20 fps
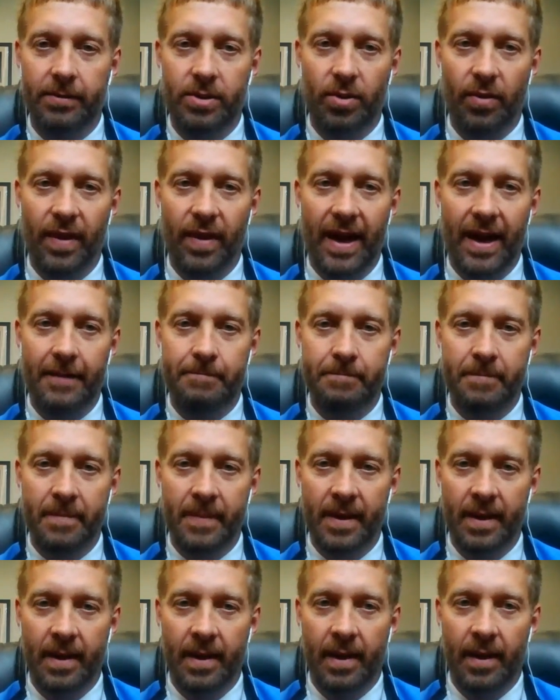So that
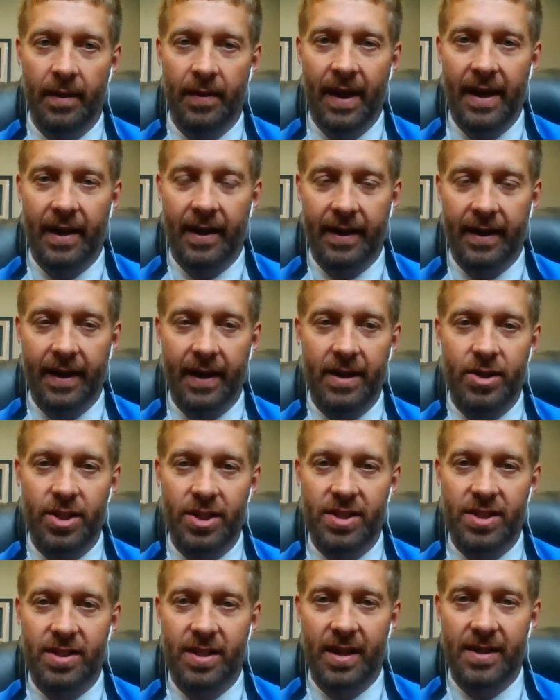again
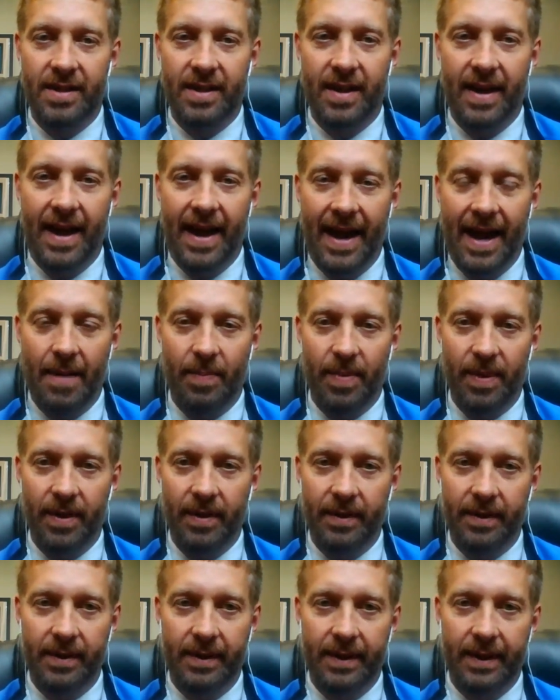just doesn't happen.